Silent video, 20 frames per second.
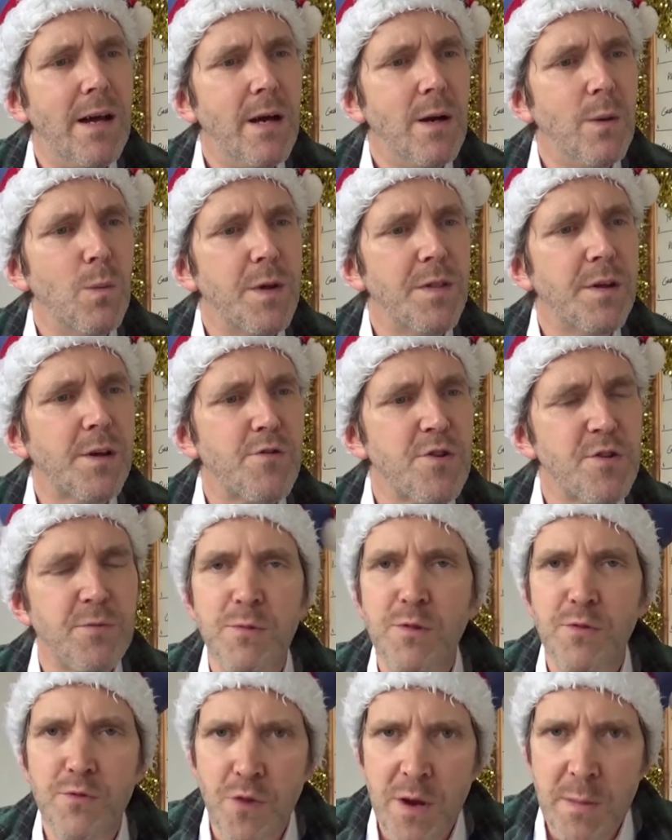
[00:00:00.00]
with a
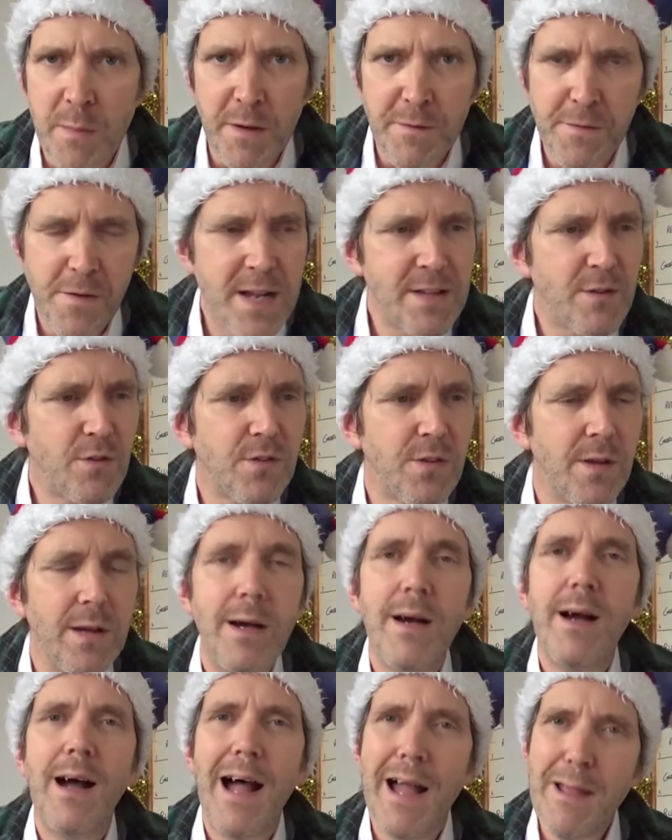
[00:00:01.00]
Christmas tree, my friends?
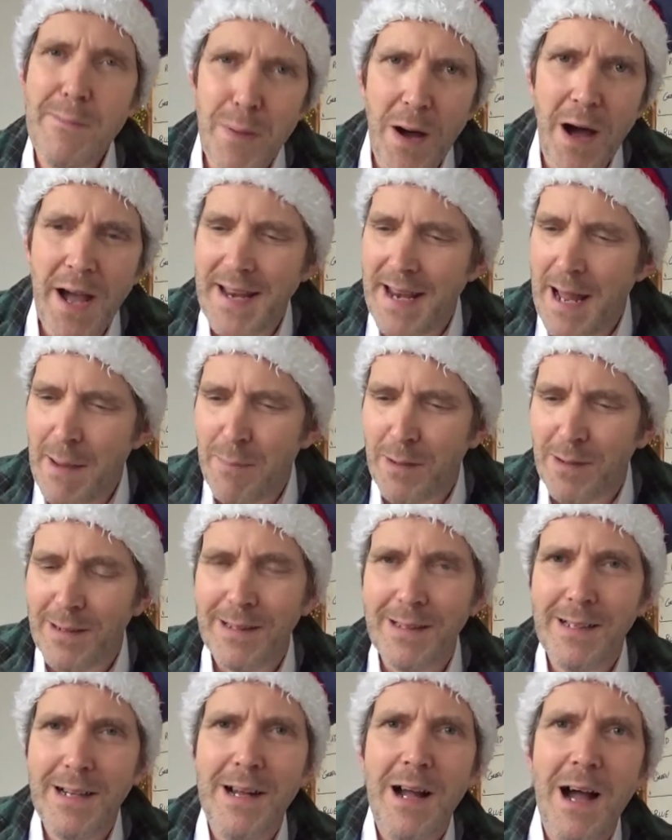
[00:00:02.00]
A
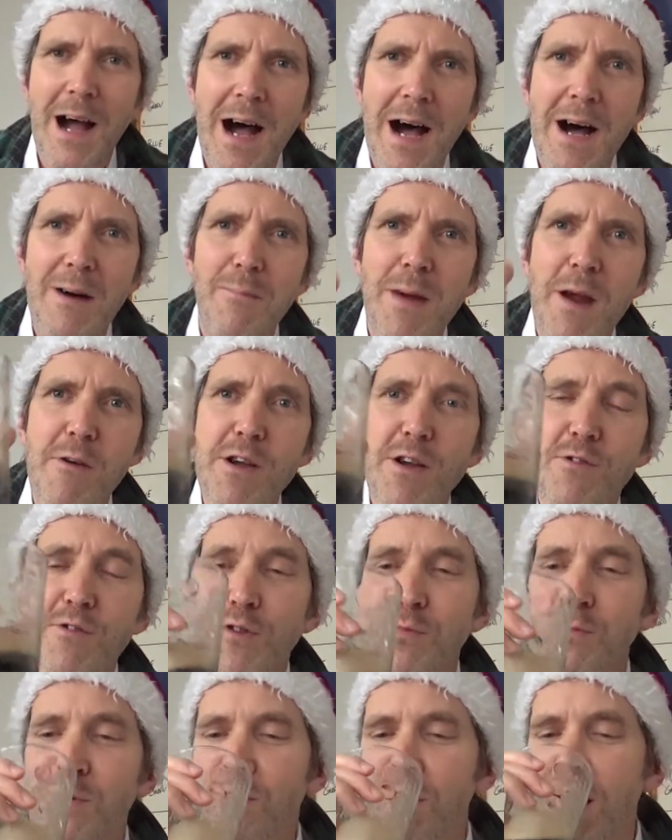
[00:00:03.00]
pineapple. Merry
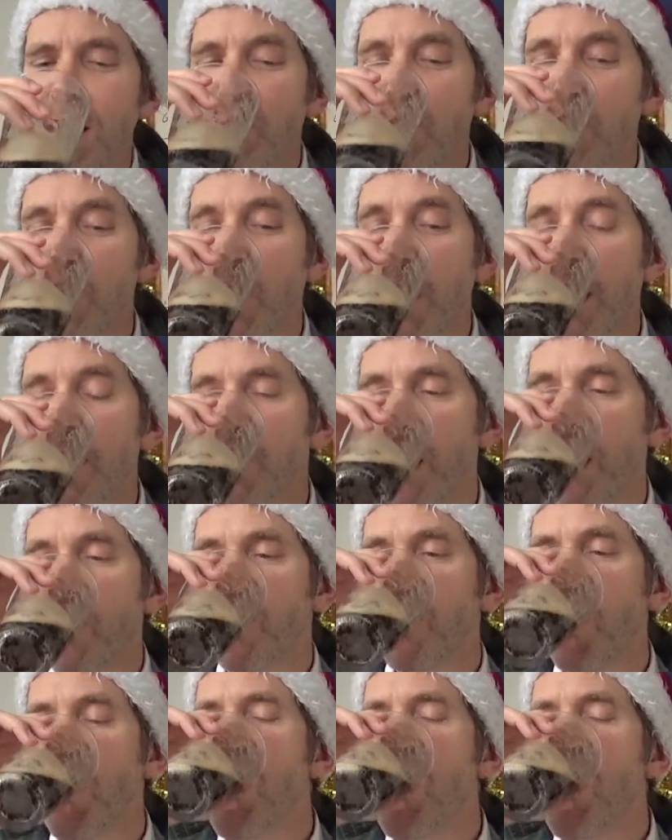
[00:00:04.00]
Christmas, let's enjoy ourselves.